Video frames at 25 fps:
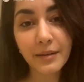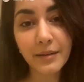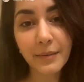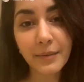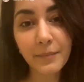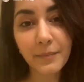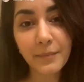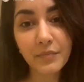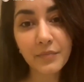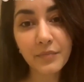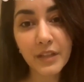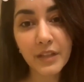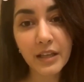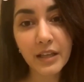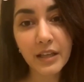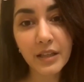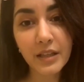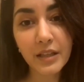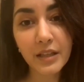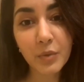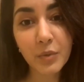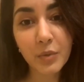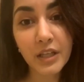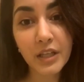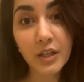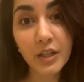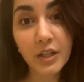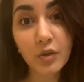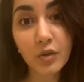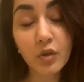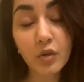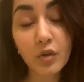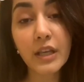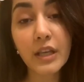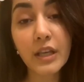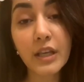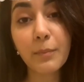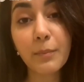I think we need to
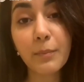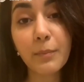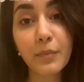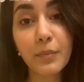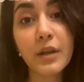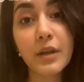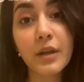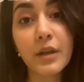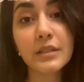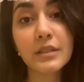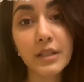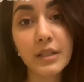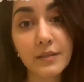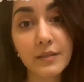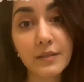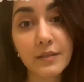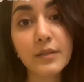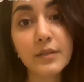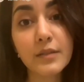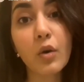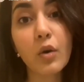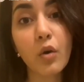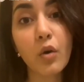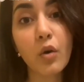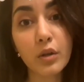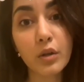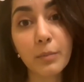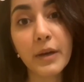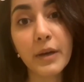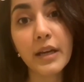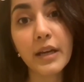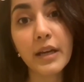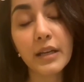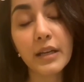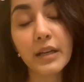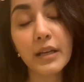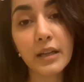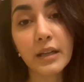keep ourselves
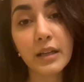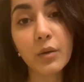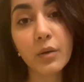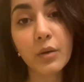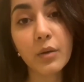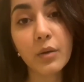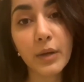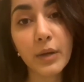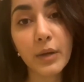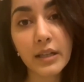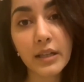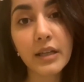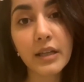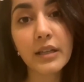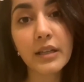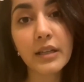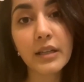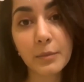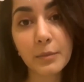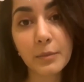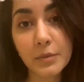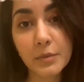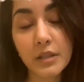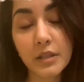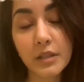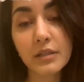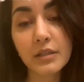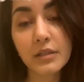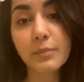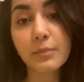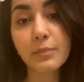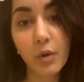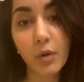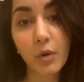occupied in a way that keeps us